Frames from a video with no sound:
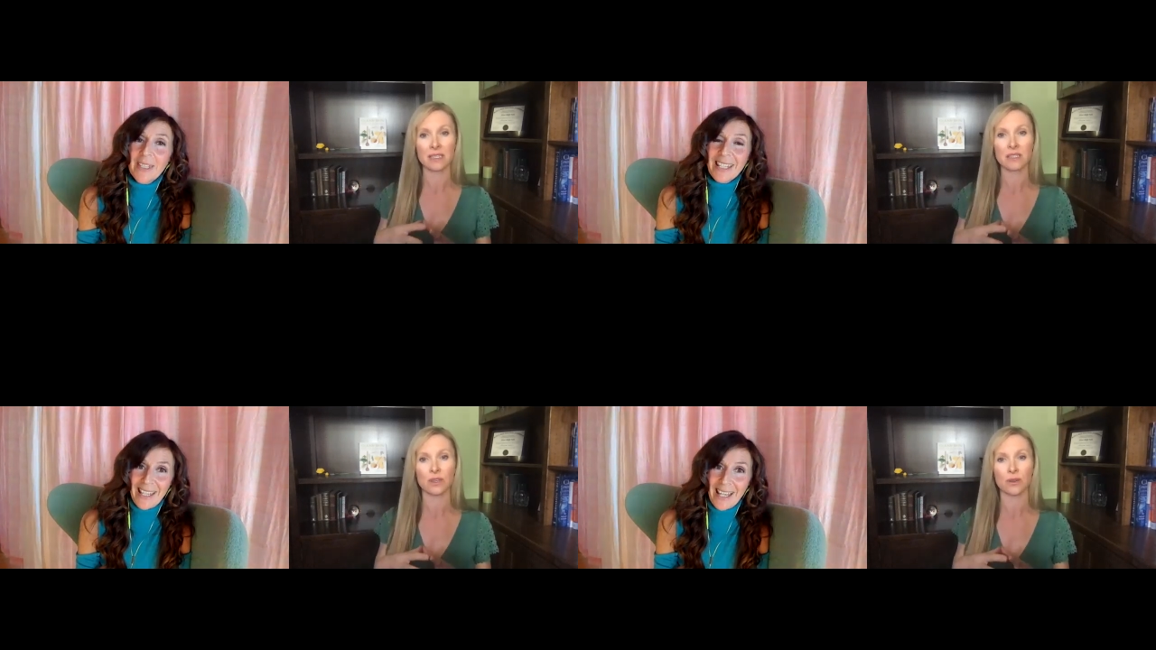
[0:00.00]

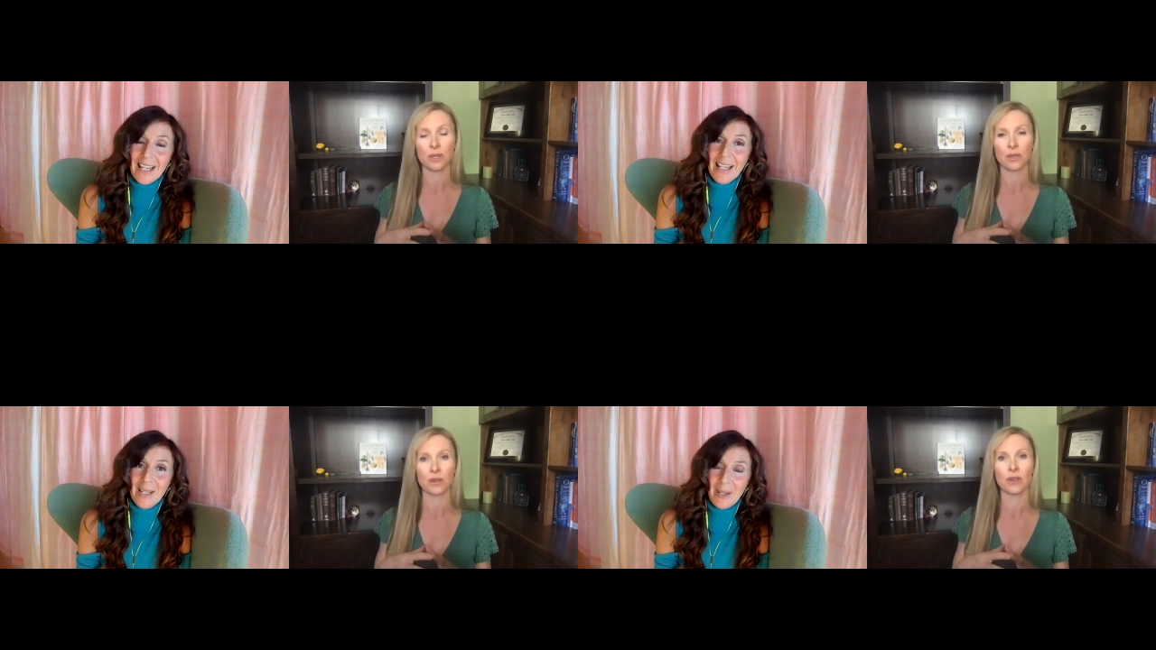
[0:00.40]
Speaker 1: And so
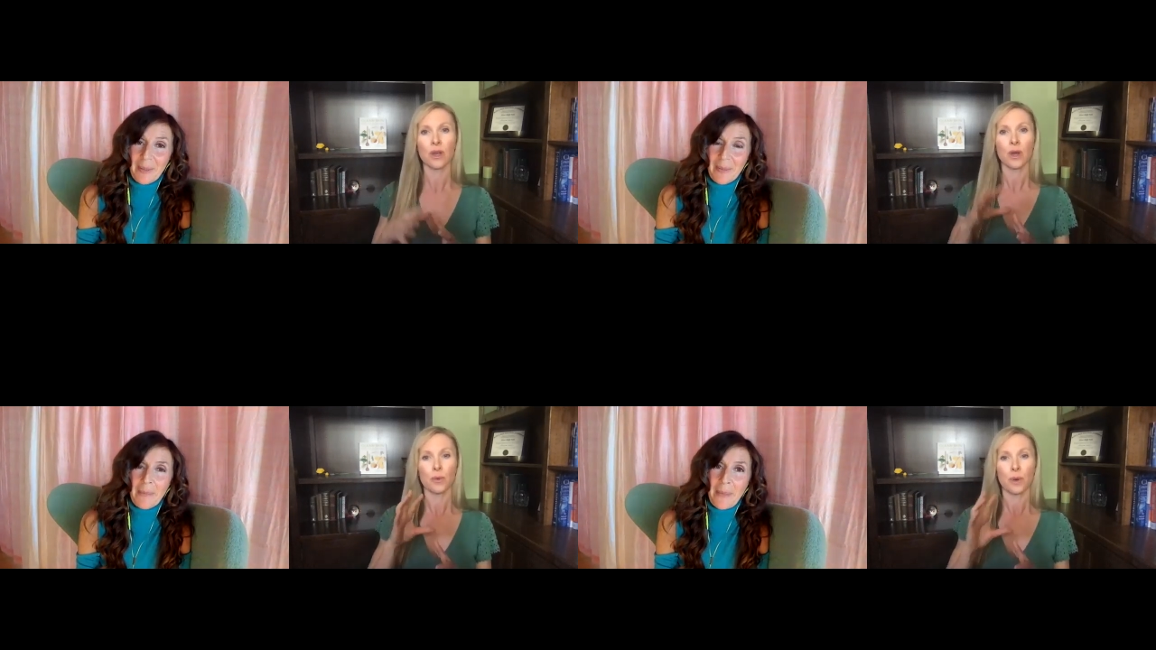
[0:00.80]
yeah.
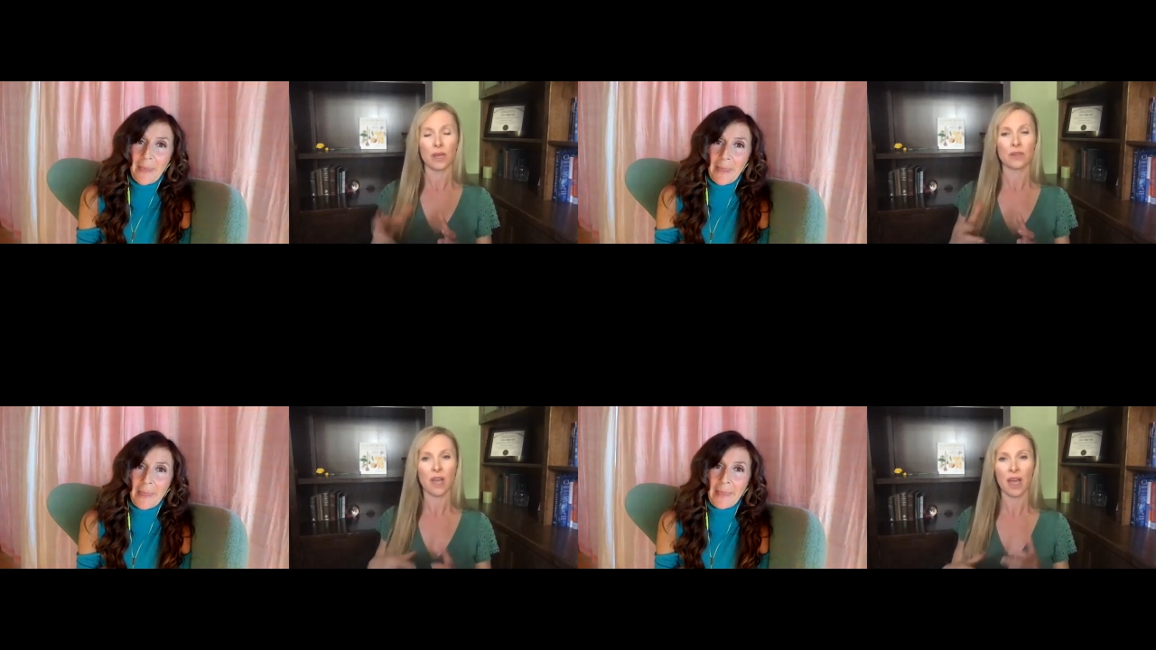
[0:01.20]
you're
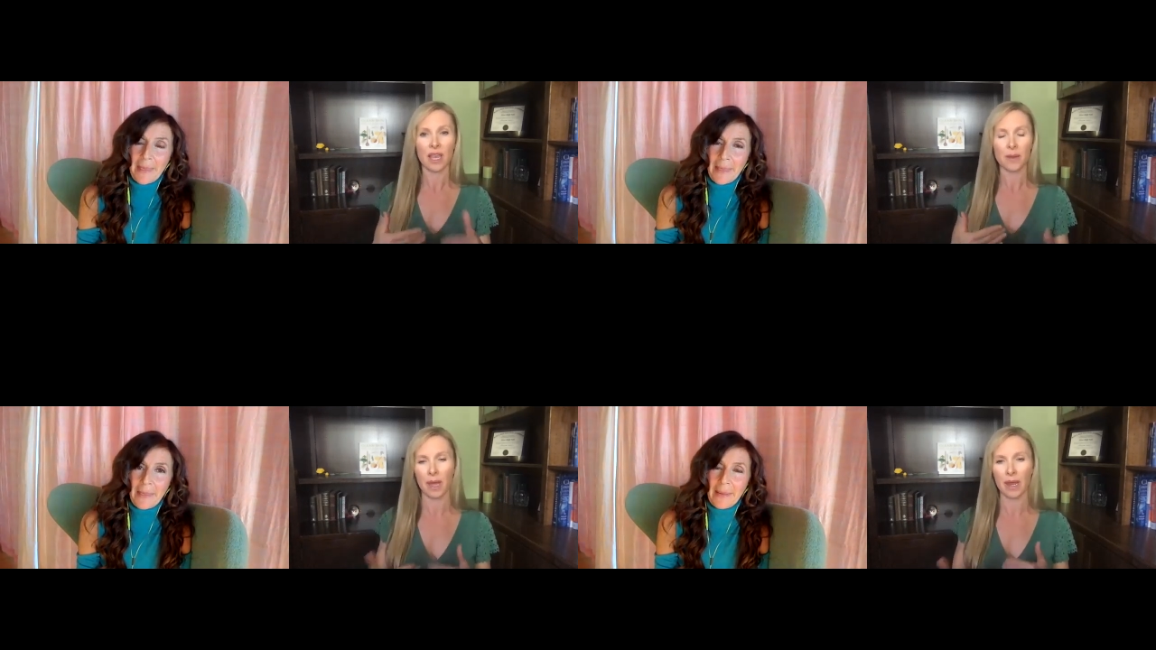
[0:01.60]
what you're
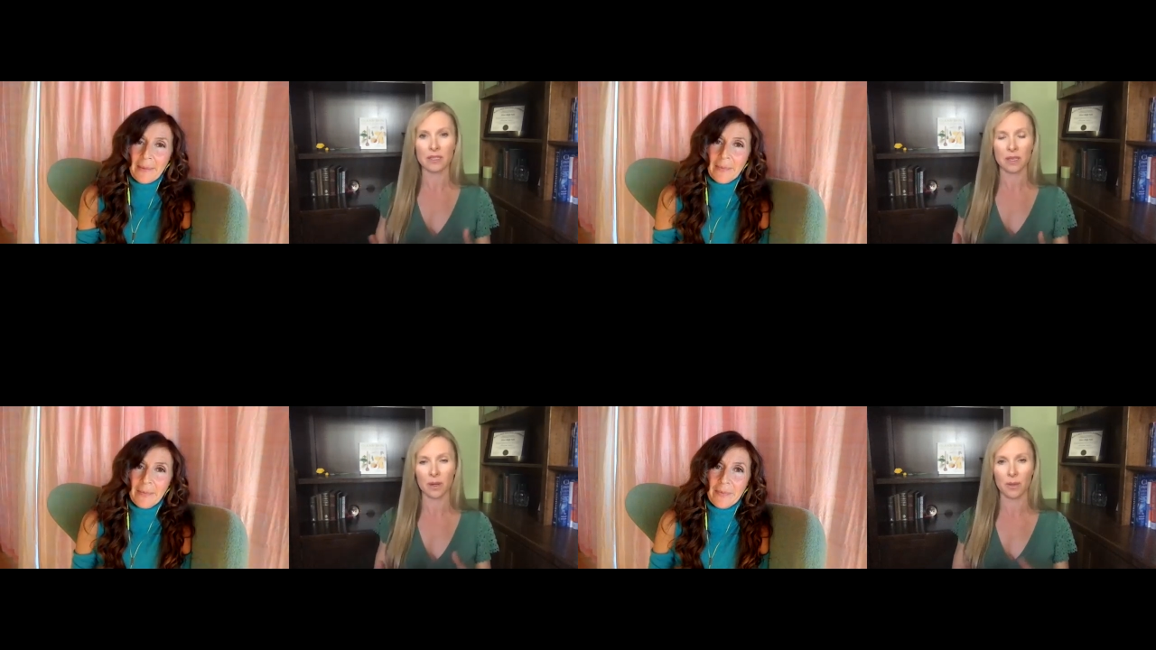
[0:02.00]
talking about
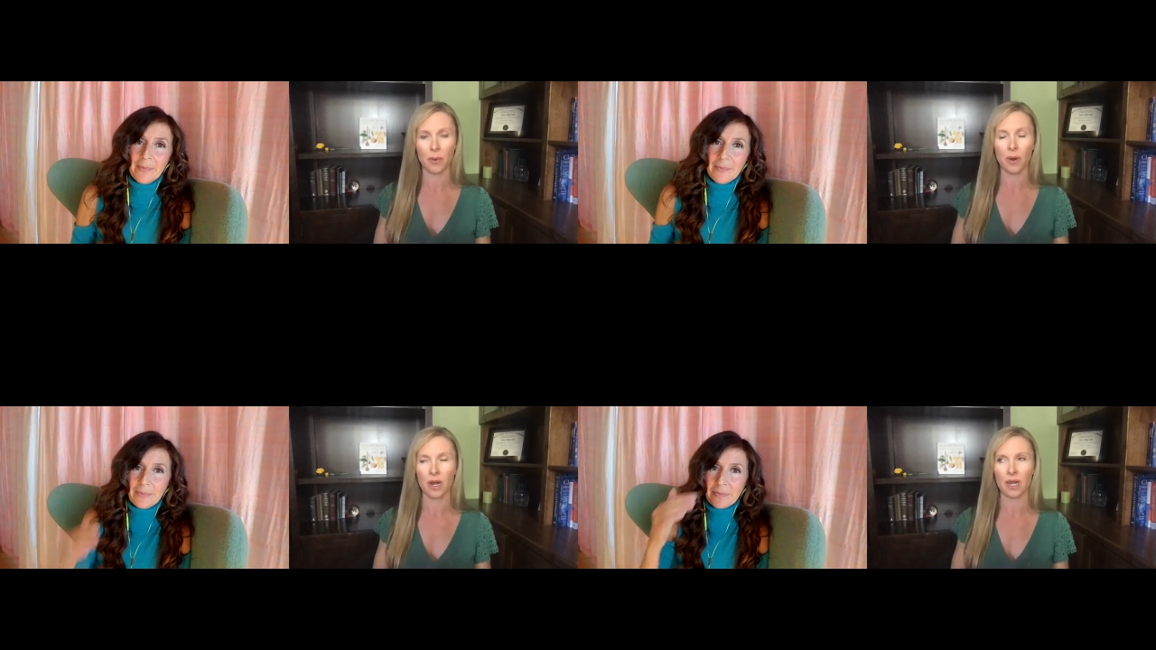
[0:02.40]
is so
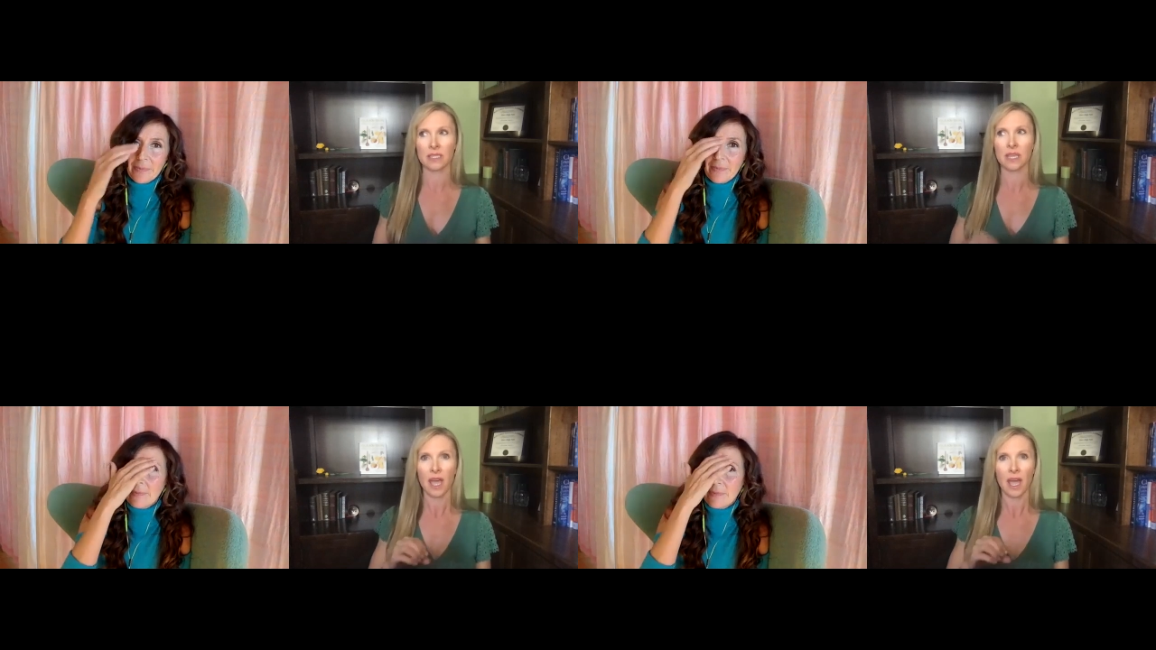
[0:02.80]
important
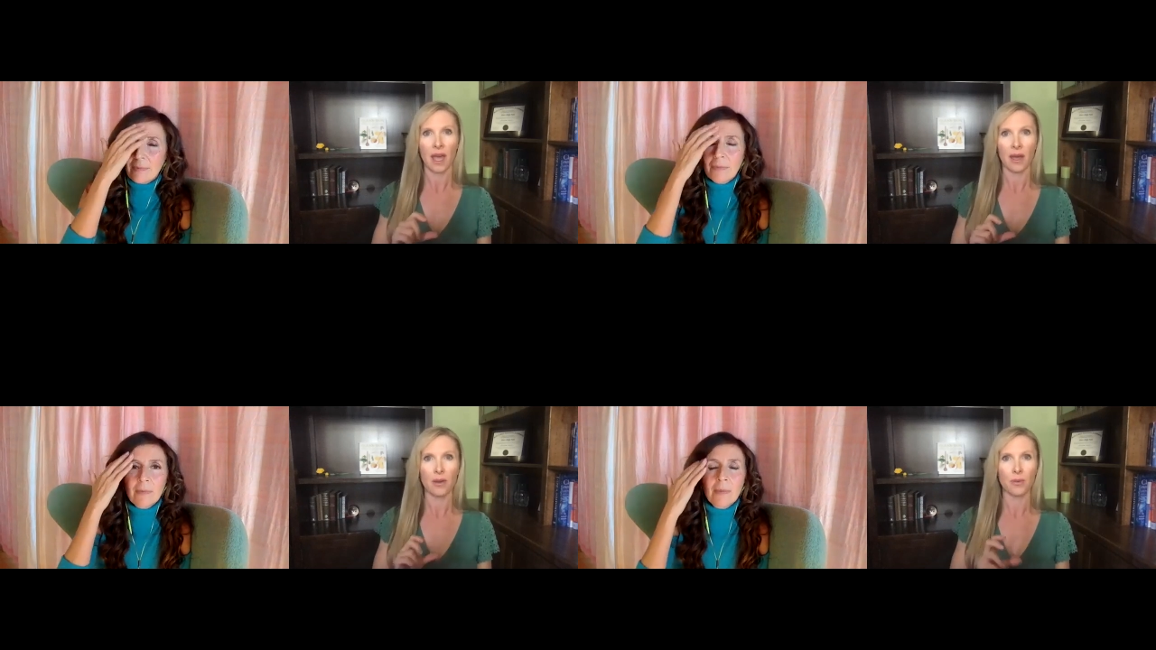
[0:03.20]
is
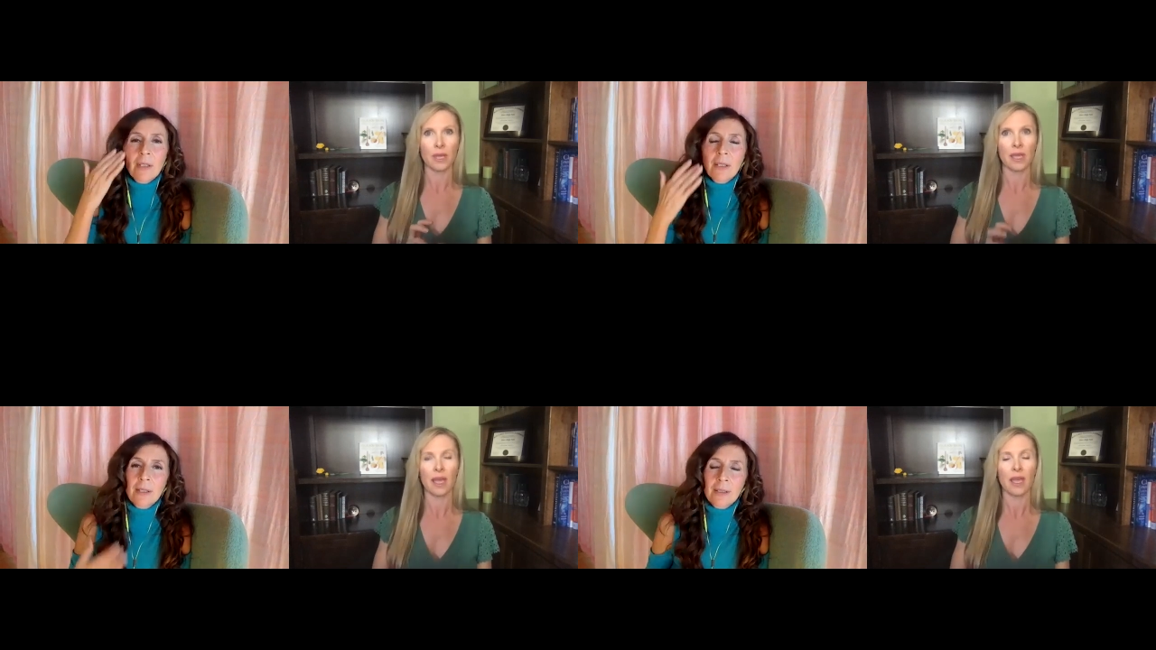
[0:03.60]
how do
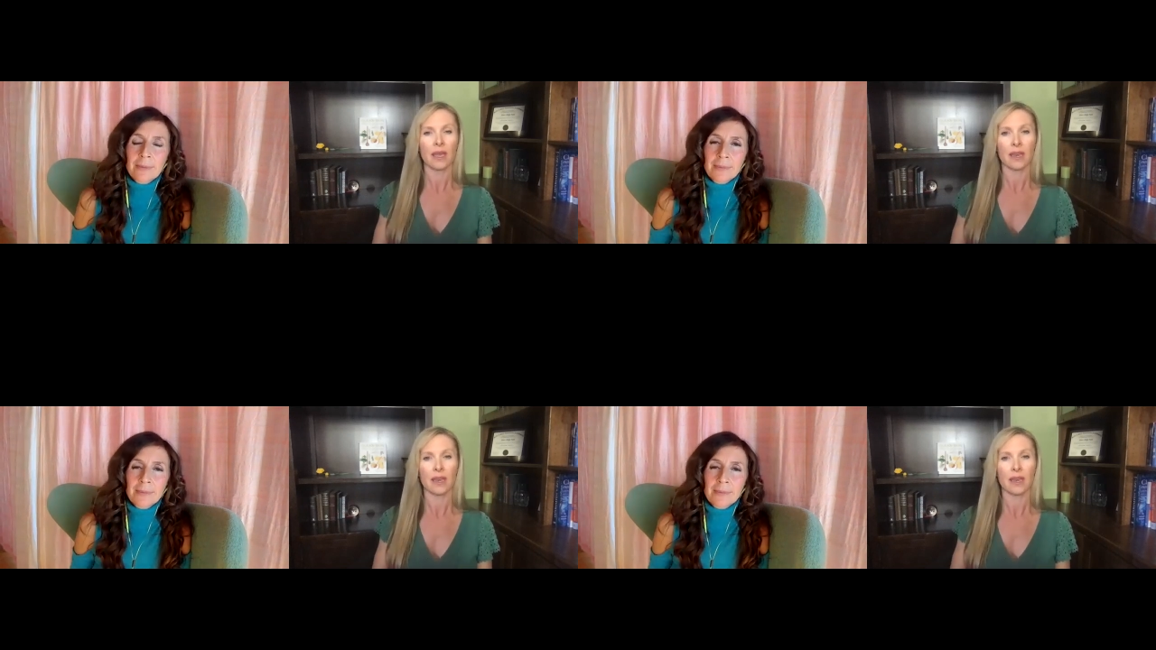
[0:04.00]
we